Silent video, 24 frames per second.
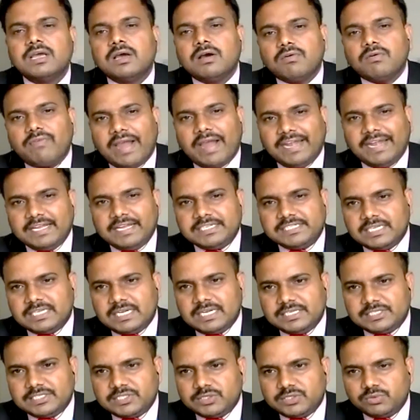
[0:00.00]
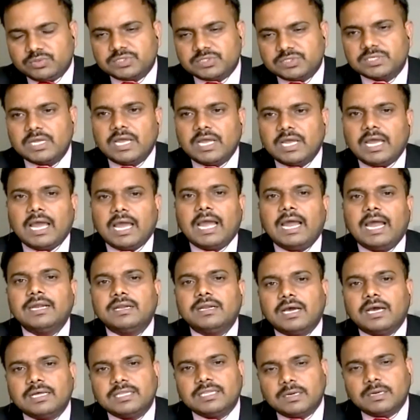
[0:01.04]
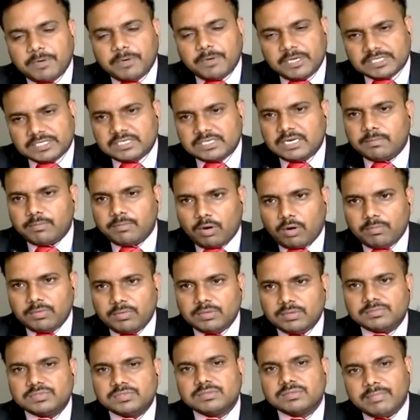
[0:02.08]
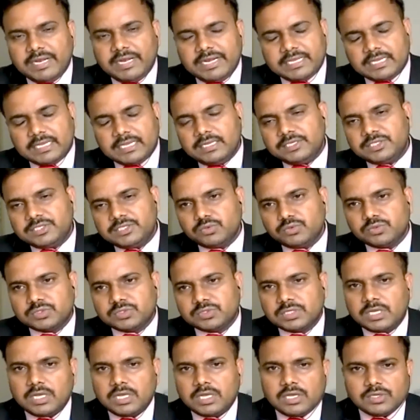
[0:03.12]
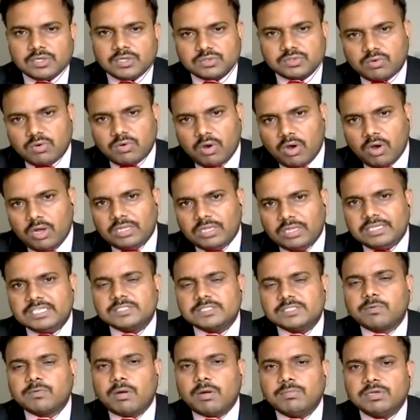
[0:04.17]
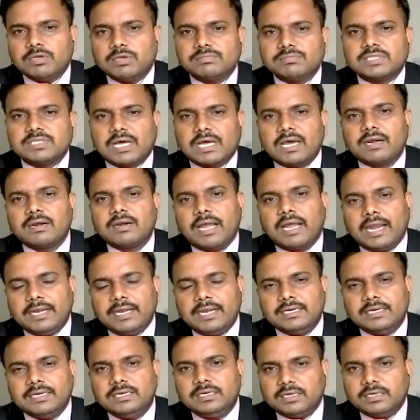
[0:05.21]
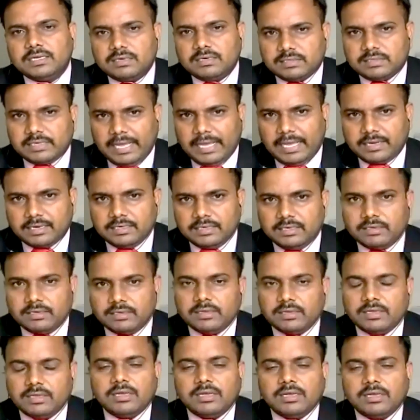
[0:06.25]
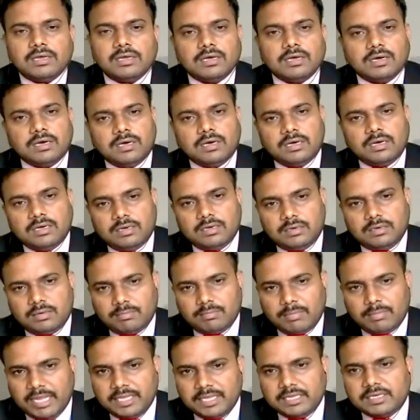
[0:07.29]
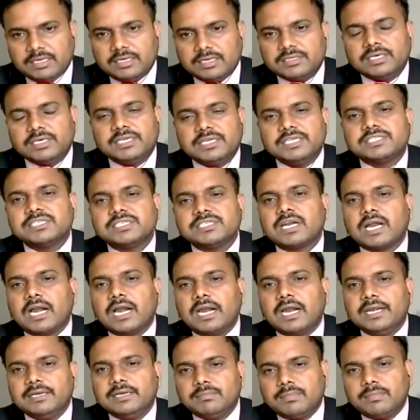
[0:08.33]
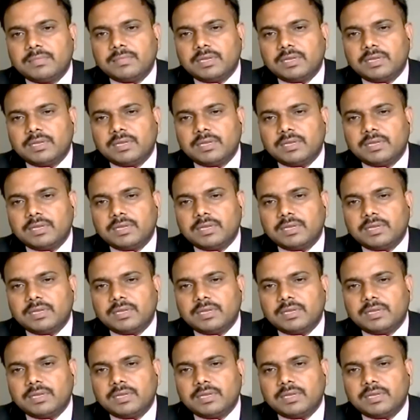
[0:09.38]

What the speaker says: financial issues and other personal problems, medical issues. So all these problems are handled, tackled by the teacher guardian